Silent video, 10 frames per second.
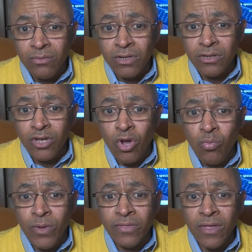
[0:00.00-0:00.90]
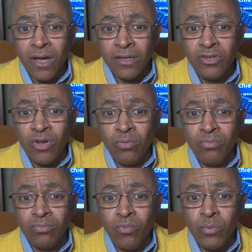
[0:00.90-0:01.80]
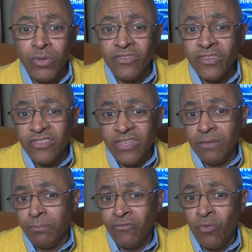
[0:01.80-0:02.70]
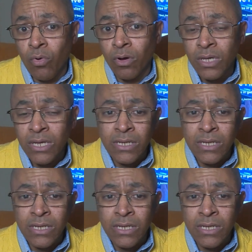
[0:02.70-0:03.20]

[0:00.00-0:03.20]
We're going to go with, where we've succeeded before.